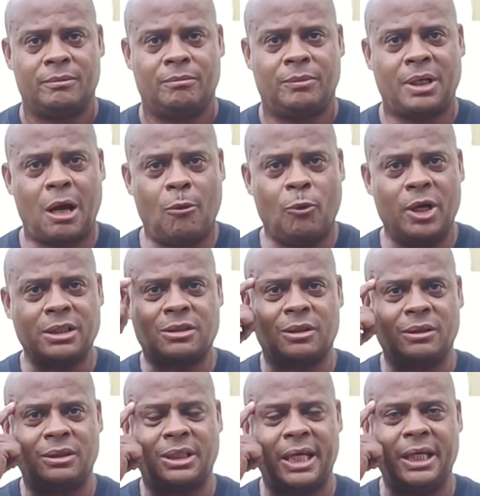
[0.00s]
But our
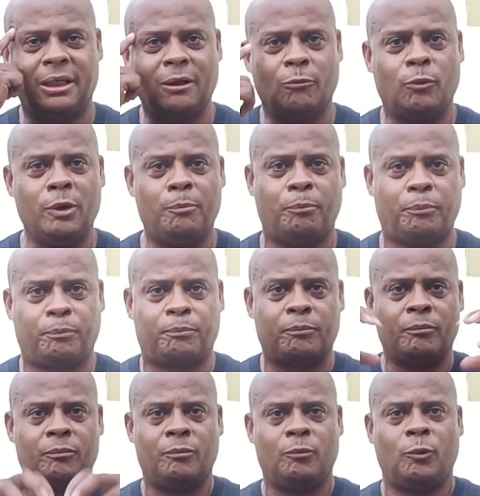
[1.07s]
Western thinking, we
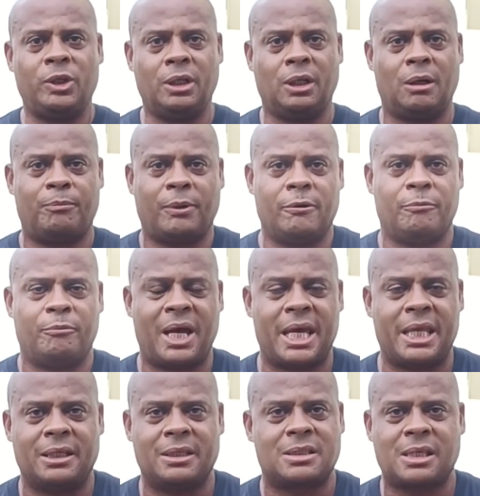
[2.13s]
lump
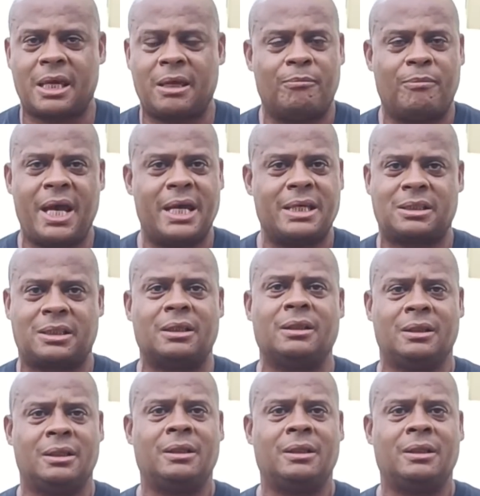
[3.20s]
everybody in the same basket.